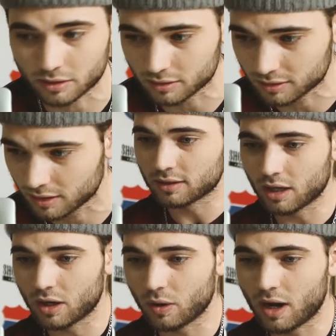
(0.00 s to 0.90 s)

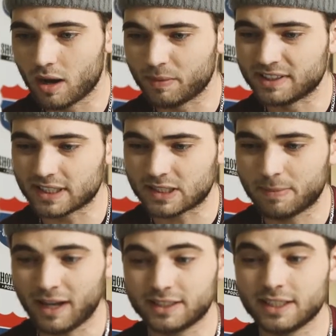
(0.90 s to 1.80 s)
So he's
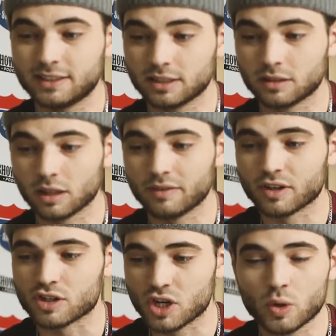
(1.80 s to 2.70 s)
expected to
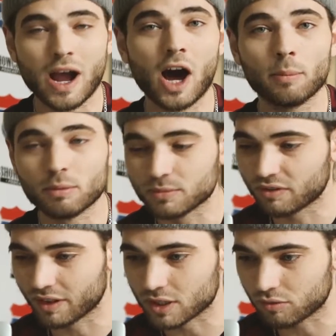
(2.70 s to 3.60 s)
deliver 2 albums
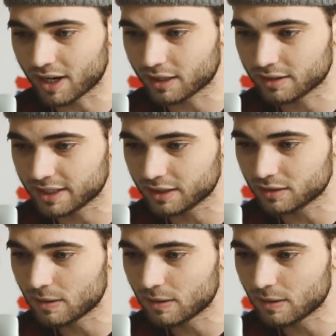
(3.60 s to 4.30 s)
for this record deal.